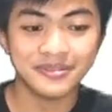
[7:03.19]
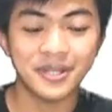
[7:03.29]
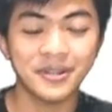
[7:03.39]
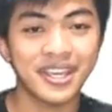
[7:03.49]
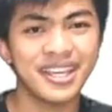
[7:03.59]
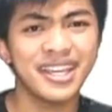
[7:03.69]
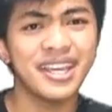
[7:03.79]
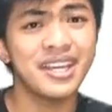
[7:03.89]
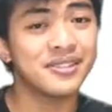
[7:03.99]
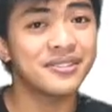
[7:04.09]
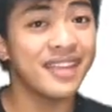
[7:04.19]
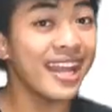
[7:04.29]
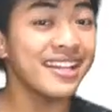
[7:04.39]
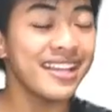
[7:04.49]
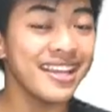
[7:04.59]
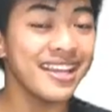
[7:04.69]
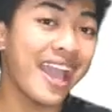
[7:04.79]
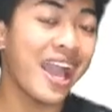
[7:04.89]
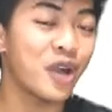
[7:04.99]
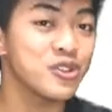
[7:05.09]
Okay, so that is
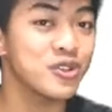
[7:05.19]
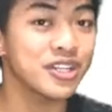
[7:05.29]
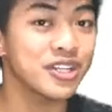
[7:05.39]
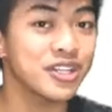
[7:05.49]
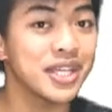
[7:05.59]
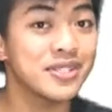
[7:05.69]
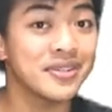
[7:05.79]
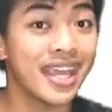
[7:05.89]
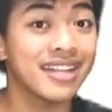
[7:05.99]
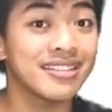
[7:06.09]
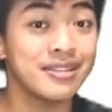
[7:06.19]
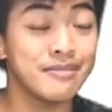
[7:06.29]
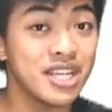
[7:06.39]
how you're going to get the mean